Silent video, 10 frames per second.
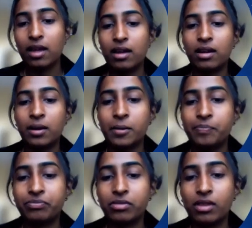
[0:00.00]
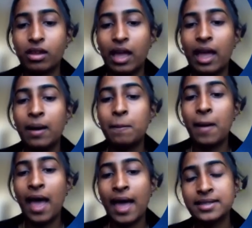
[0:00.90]

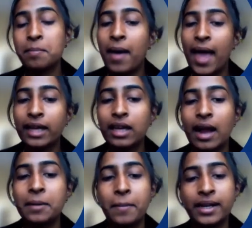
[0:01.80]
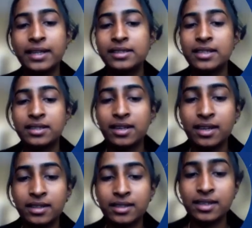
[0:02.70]
As a bank had money, these
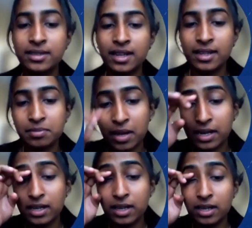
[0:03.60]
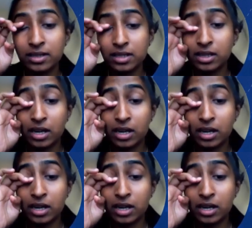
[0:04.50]
days money is in